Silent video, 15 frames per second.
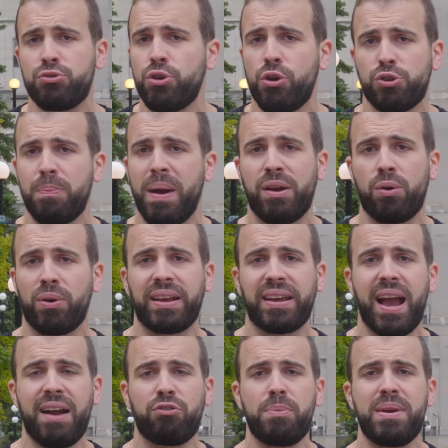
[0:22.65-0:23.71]
Trudeau's minority
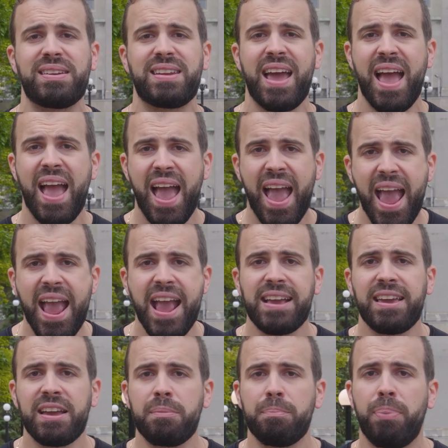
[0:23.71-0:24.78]
government
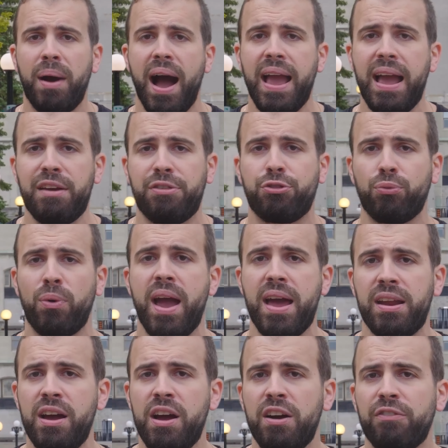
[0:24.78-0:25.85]
hanging by a
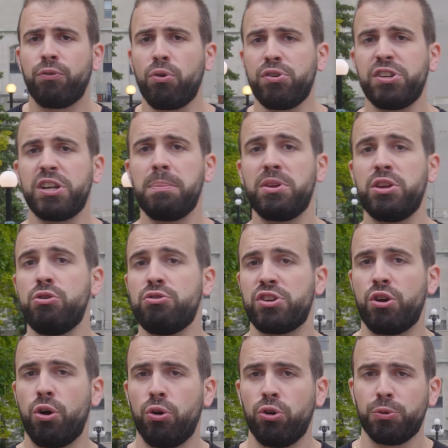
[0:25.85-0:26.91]
thread, forcing him to use
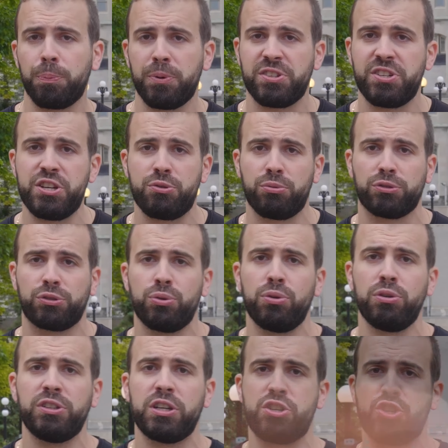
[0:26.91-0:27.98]
an old procedural
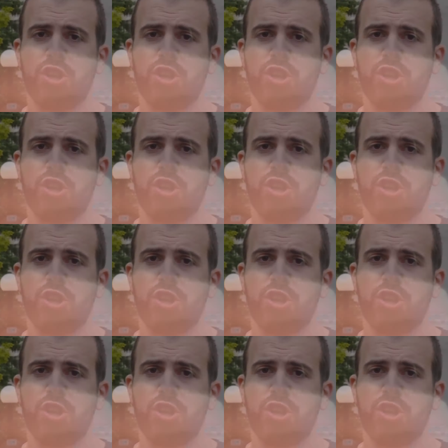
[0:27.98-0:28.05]
tool to